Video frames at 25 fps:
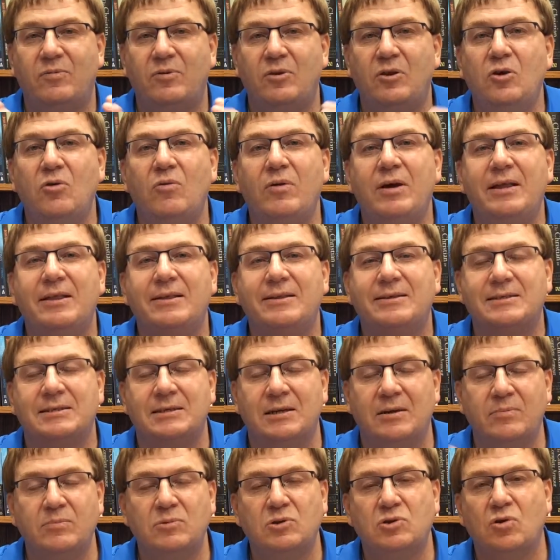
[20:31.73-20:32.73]
doing
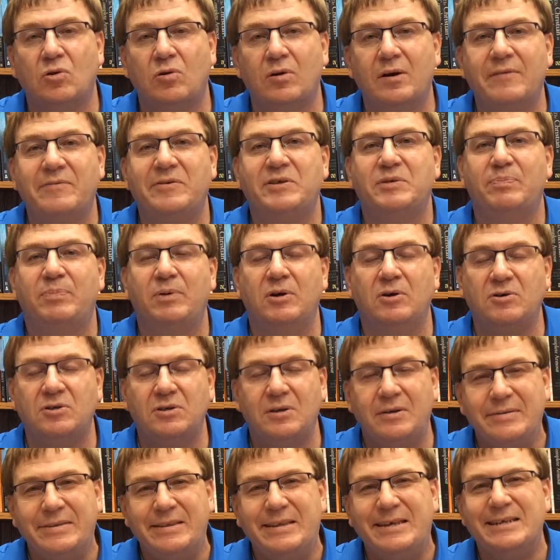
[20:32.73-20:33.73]
some sort of
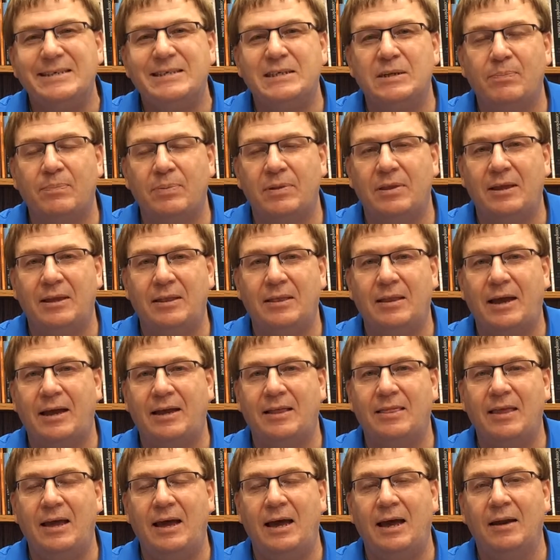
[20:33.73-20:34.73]
spiritual discipline
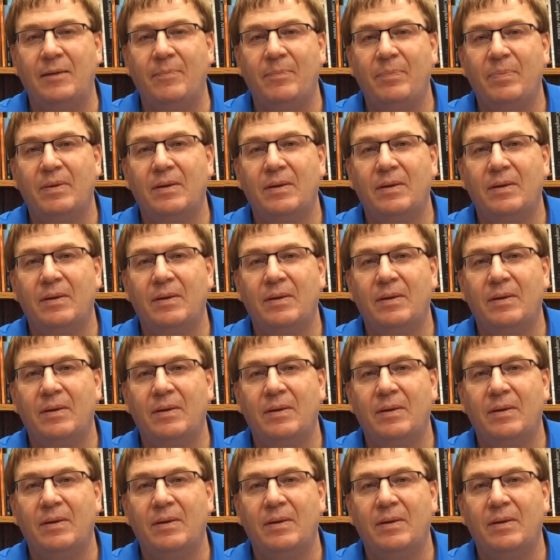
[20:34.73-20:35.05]
like that.